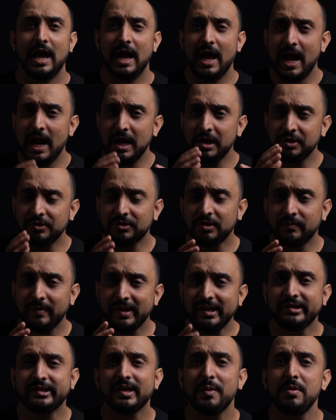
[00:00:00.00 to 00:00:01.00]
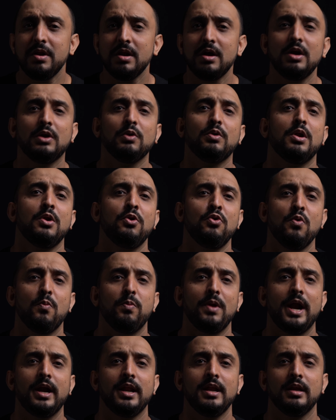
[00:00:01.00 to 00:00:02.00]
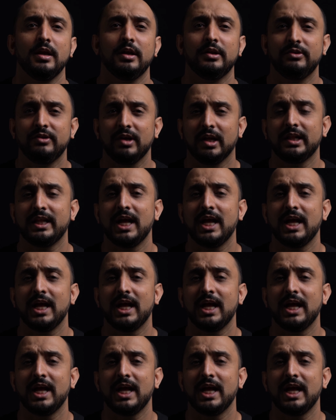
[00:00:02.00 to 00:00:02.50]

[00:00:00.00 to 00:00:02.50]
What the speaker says: and this is very similar to the loop lighting. It's just